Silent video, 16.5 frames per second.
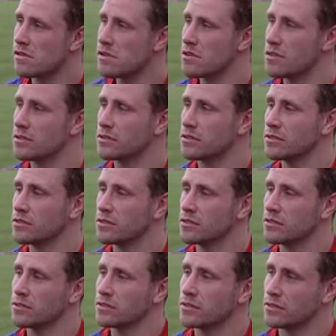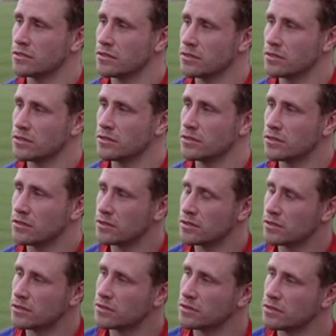
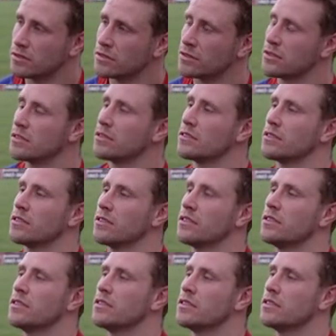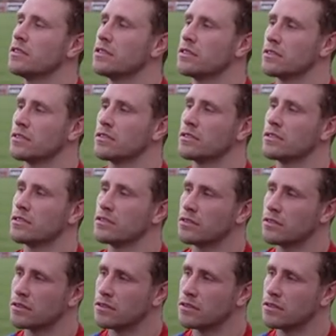[no speech]